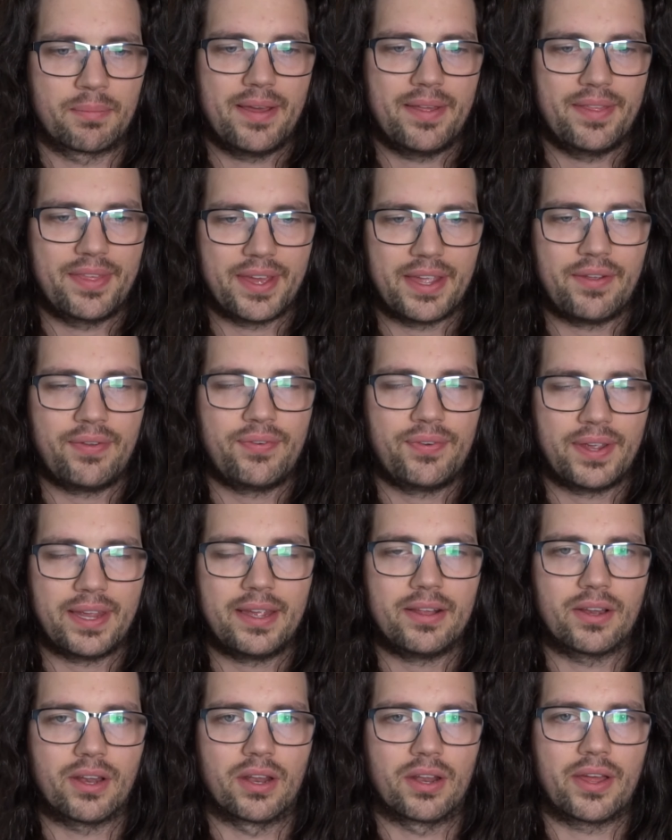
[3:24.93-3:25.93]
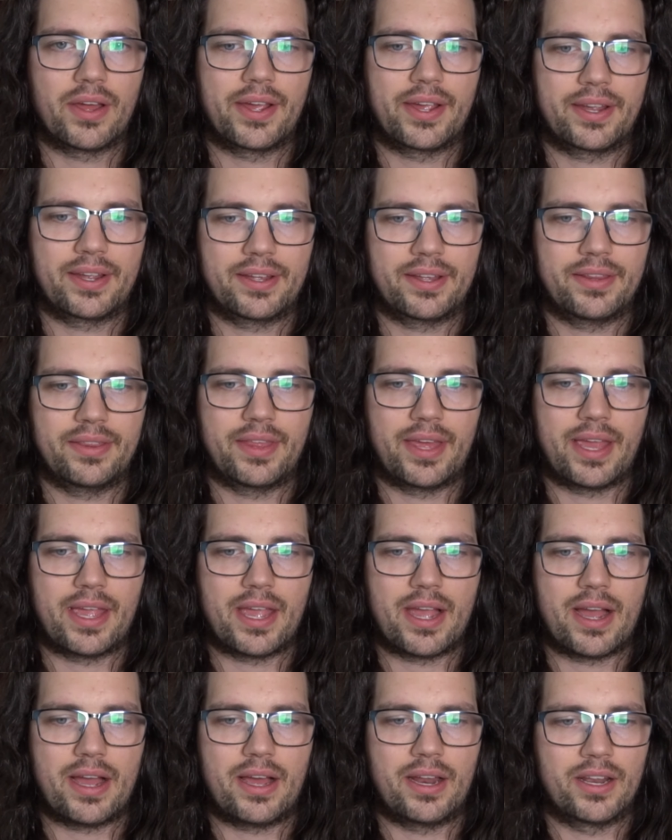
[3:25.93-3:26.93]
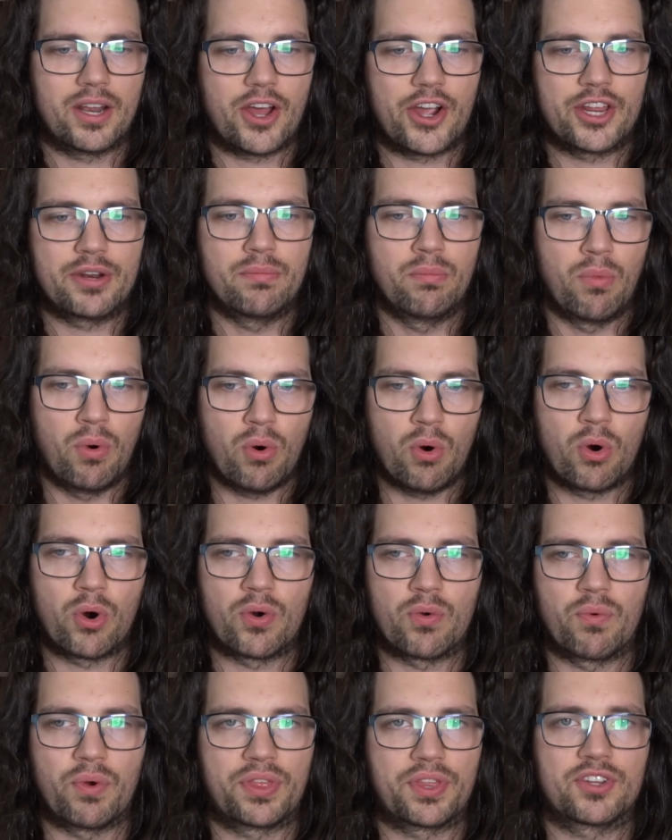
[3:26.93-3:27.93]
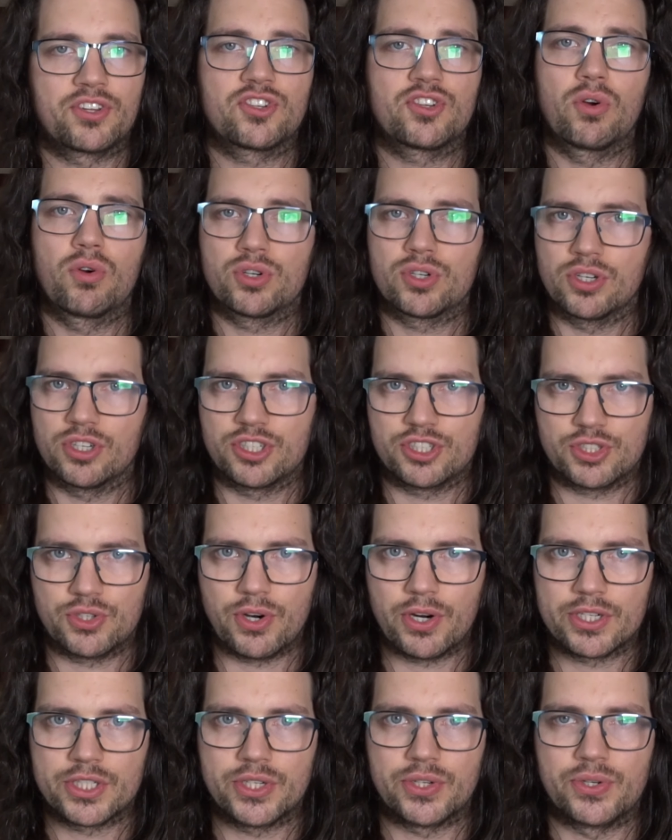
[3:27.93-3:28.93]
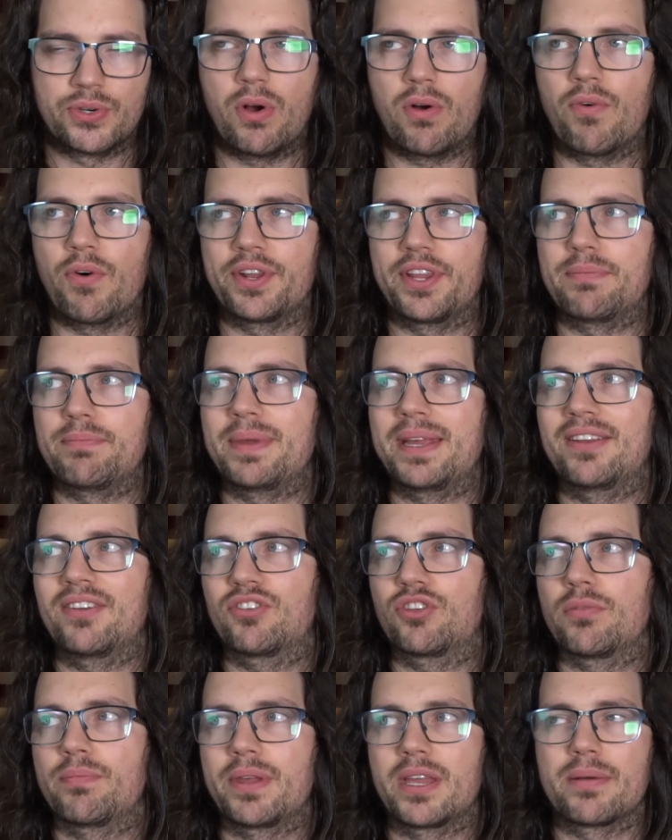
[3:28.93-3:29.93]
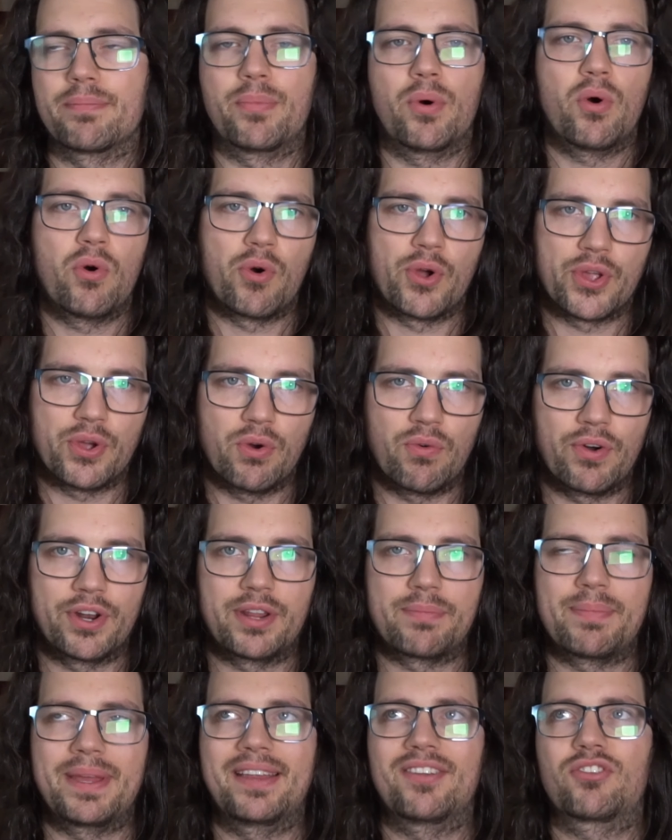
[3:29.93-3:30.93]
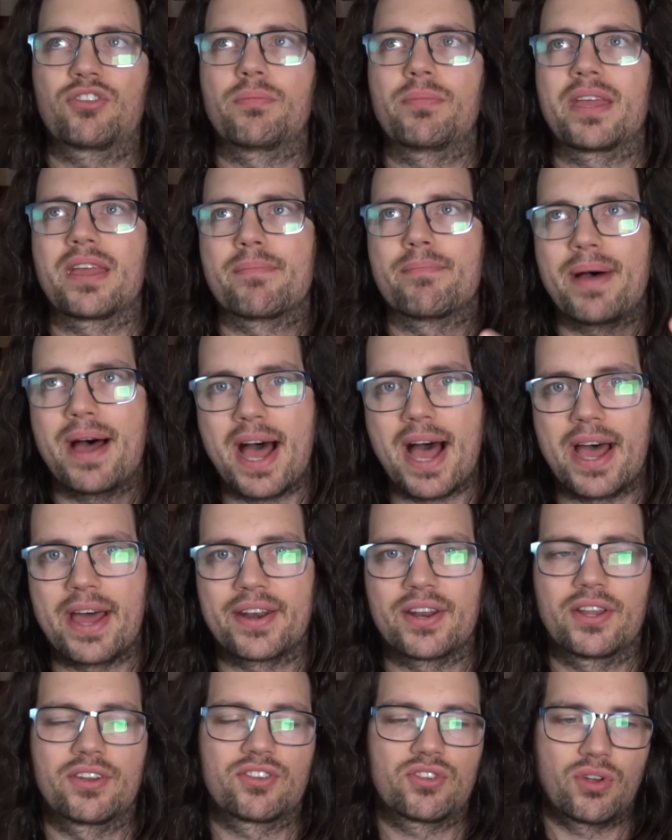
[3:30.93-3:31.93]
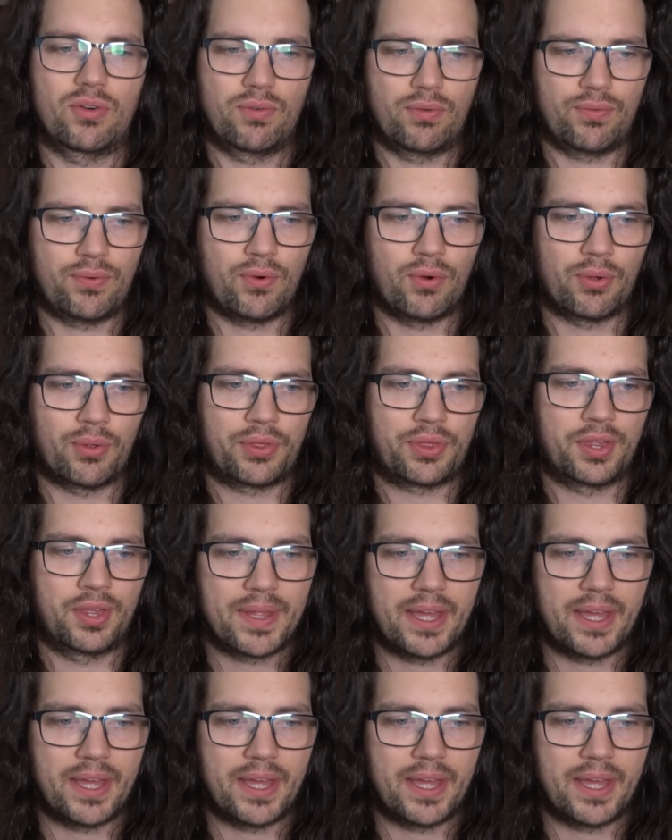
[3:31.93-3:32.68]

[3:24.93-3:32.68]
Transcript: they feel like they align more with the social structure of what it means to be a boy or what it means to be a man and so forth,